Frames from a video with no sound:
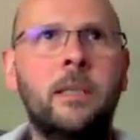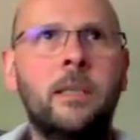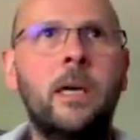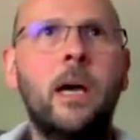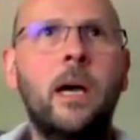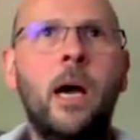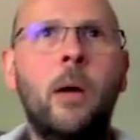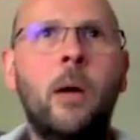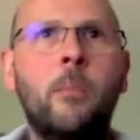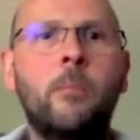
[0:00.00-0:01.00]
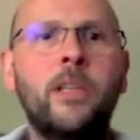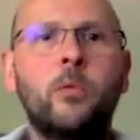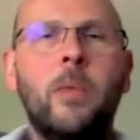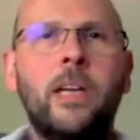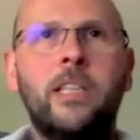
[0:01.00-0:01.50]
but this would make the
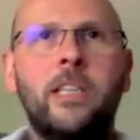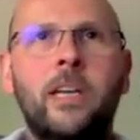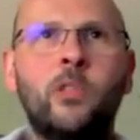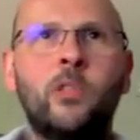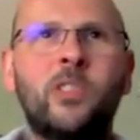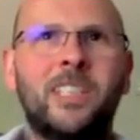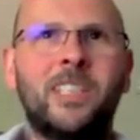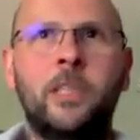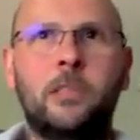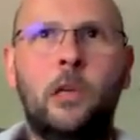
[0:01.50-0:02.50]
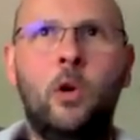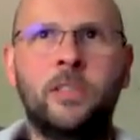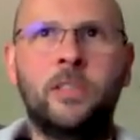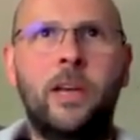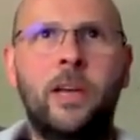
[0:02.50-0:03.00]
demo 6 minutes long, so that
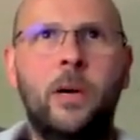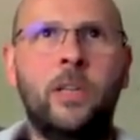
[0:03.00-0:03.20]
wouldn't actually be